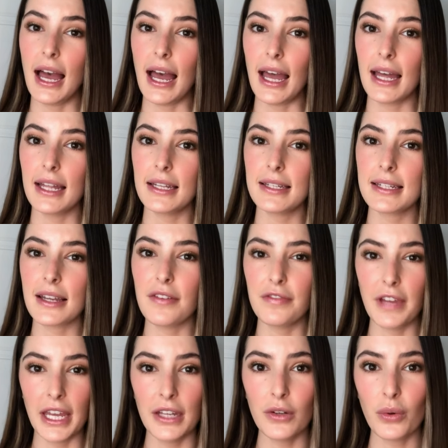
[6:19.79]
And
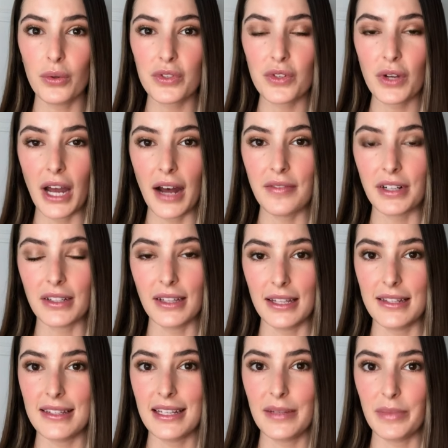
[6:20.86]
Avène also have a
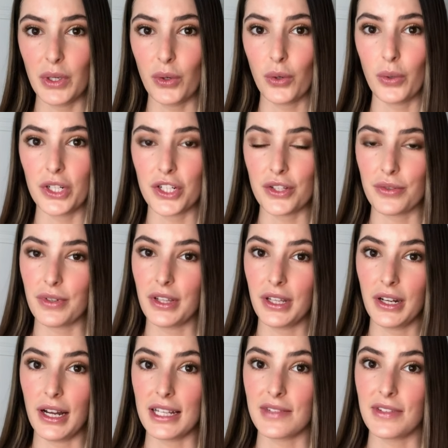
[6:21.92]
cleansing milk, which is really
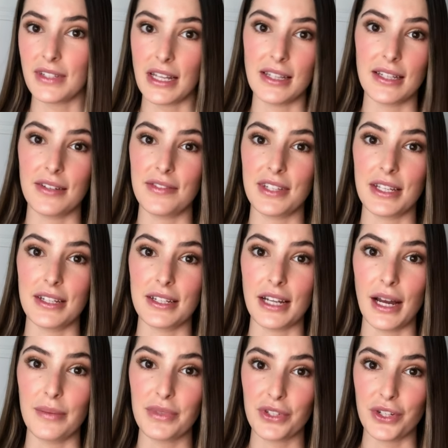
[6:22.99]
nice for sensitive skin
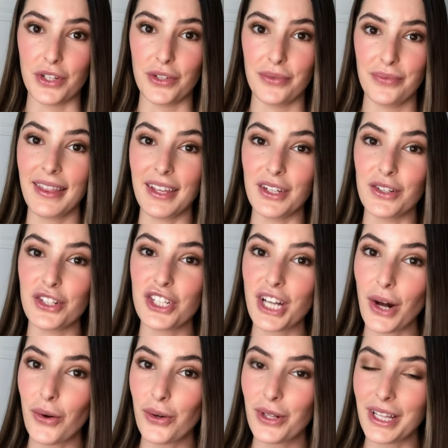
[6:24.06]
types too. Then your
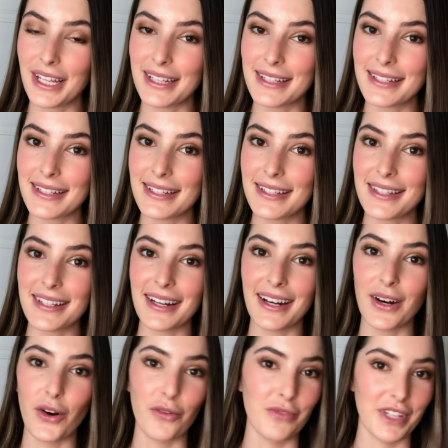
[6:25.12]
gel cleansers,
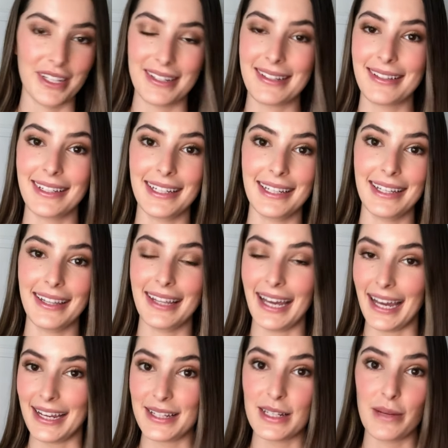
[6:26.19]
obviously the
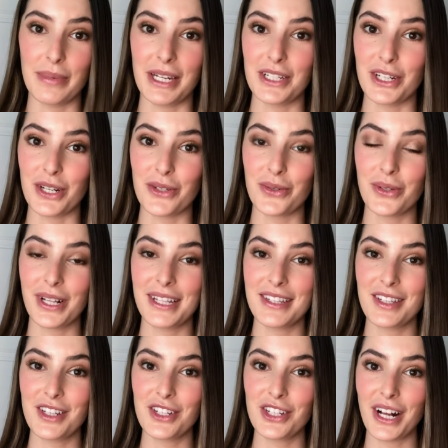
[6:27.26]
ASAP Gentle
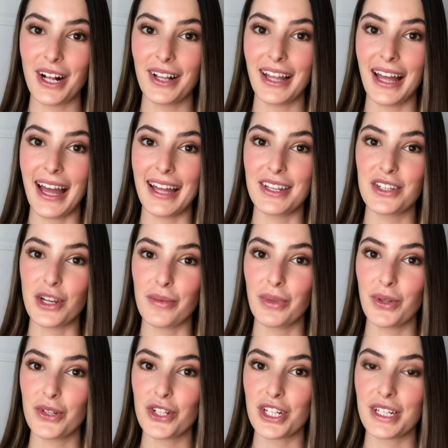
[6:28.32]
Cleansing Gel and
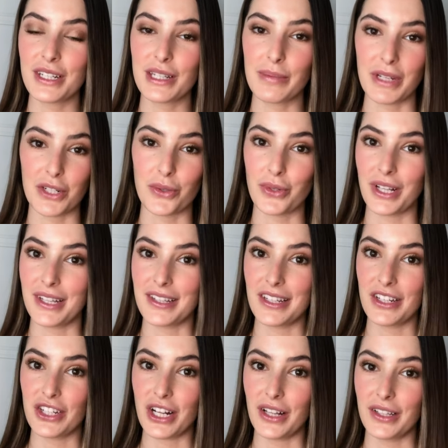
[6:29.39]
Dermalogica's Special
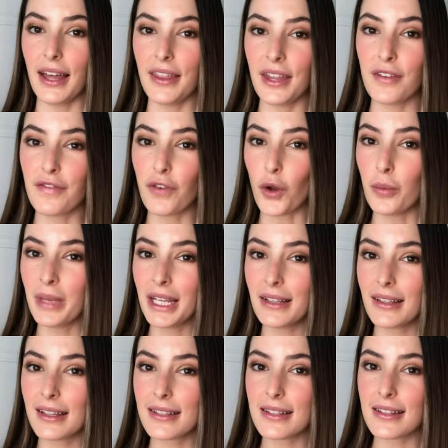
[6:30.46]
Cleansing Gel. And then foaming
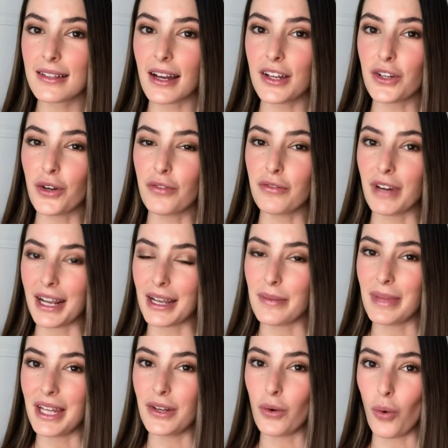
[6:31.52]
cleansers, I don't
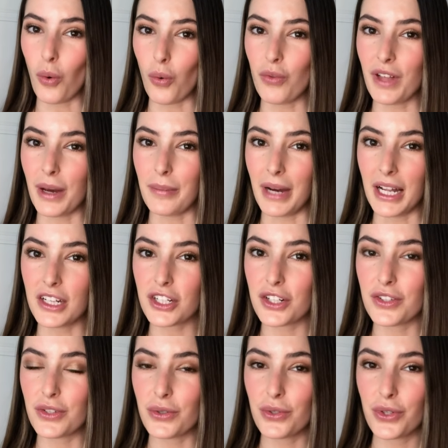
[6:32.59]
recommend all that much
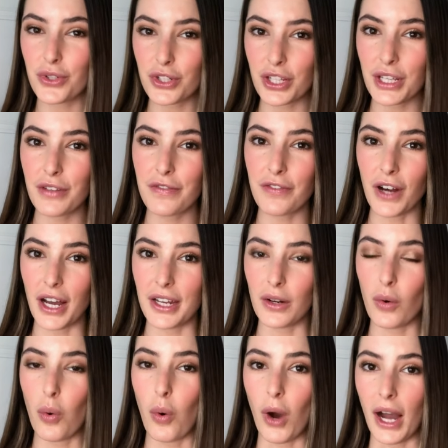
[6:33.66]
because you usually find
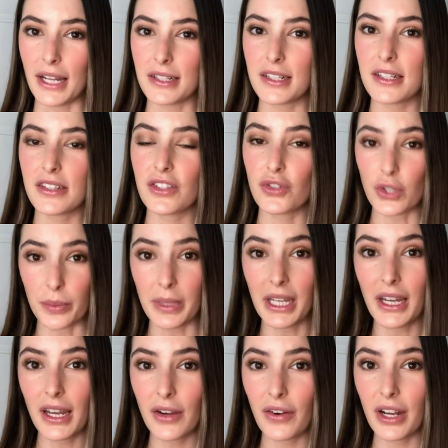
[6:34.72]
quite stripping
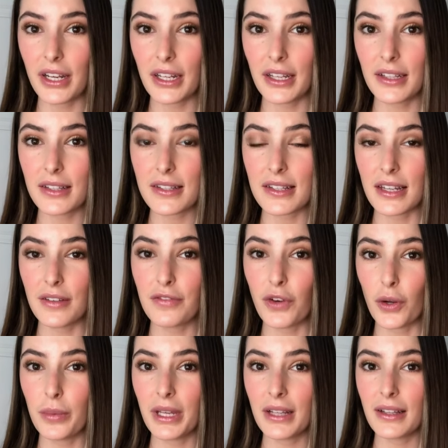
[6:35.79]
ingredients in
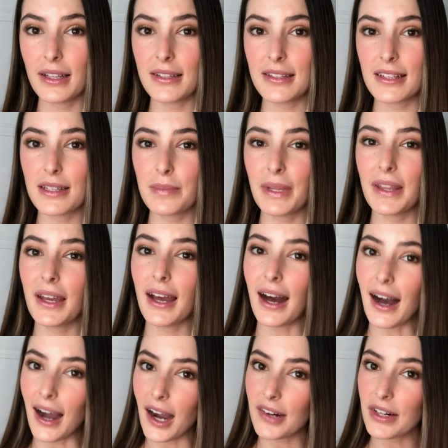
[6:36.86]
foaming cleansers, but there
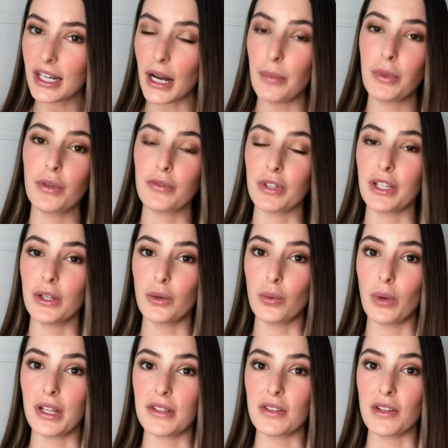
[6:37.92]
are a couple of really good
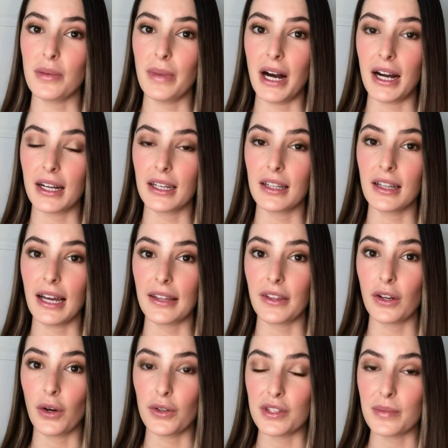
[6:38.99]
ones on the market, like the
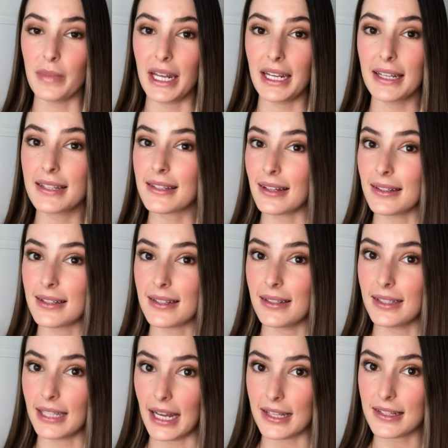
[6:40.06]
Cosmedix
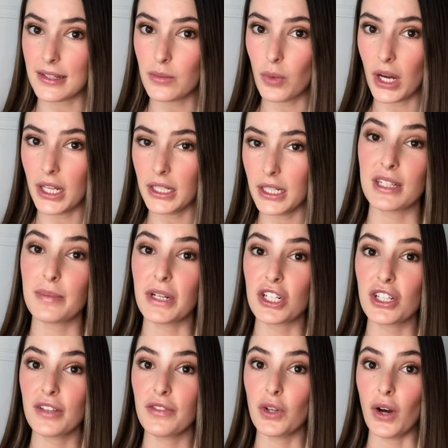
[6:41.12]
Salicylic Acid one,
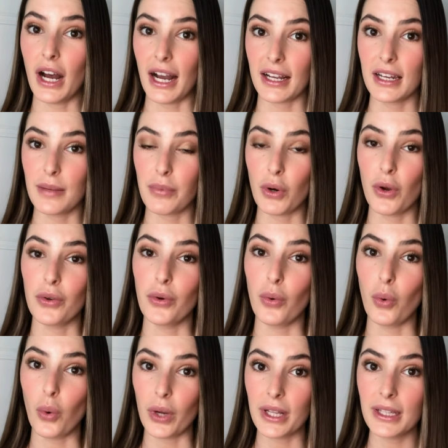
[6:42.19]
especially if you're acne prone or
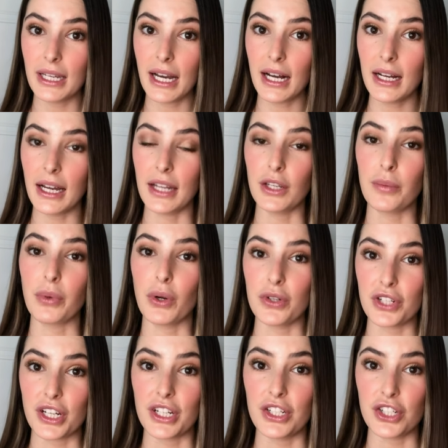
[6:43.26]
oilier and you're prone
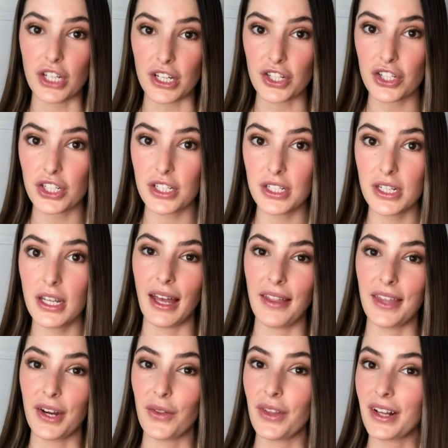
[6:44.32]
to congestion.
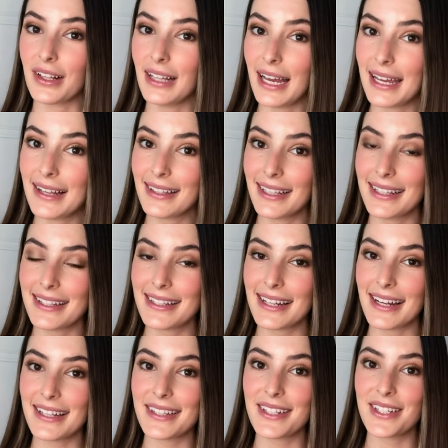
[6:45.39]
And then on the clay cleanser,
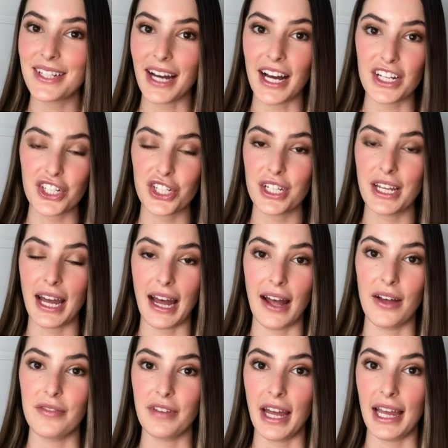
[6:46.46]
Sodashi
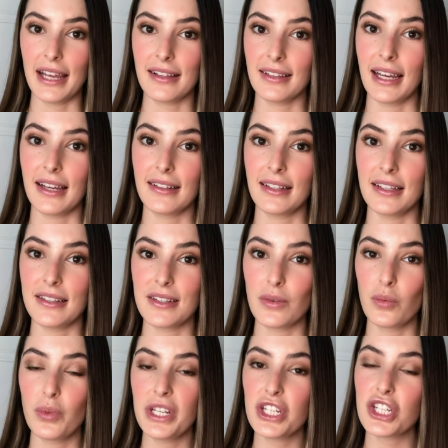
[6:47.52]
have a clay cleanser,
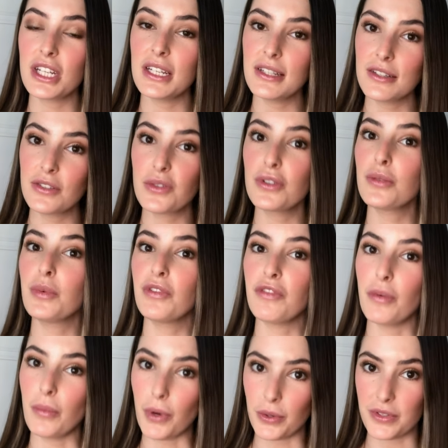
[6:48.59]
which is suitable
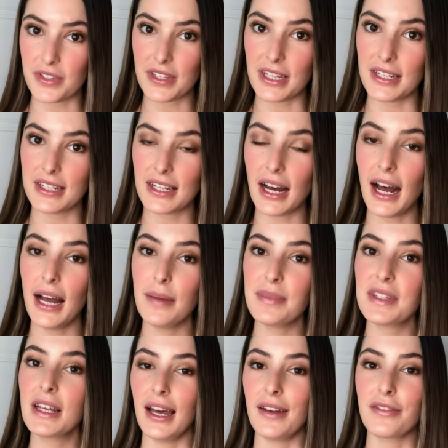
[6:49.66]
for most skin
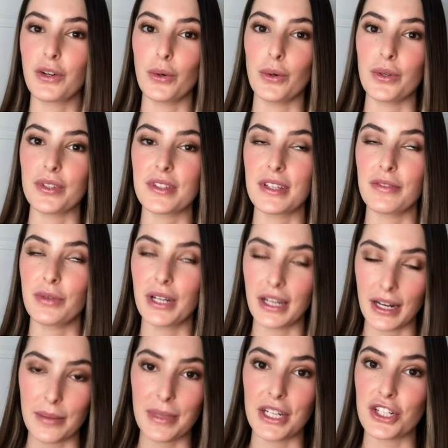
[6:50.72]
types. And of course, if we're
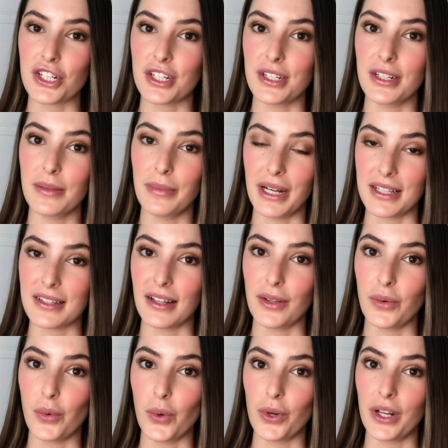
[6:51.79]
going to mention
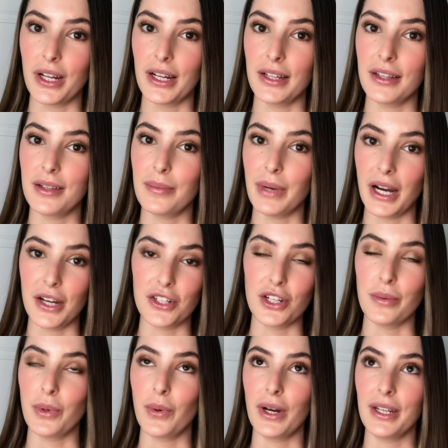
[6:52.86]
micellar water, the
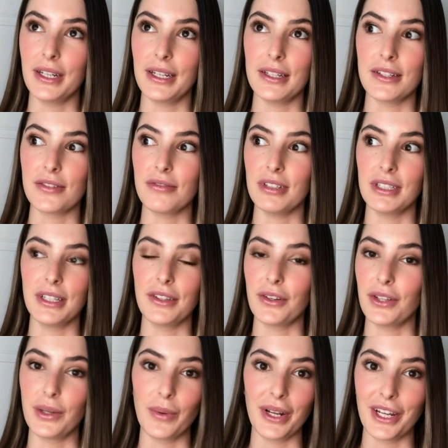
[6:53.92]
Bioderma one is really the
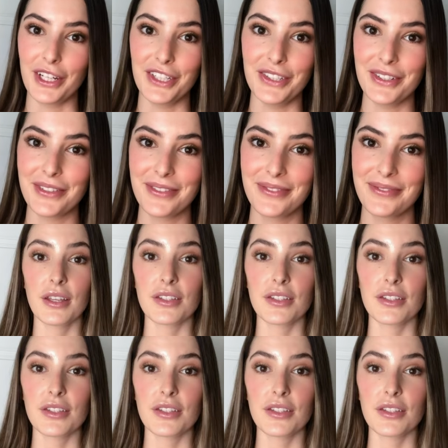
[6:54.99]
only one I use.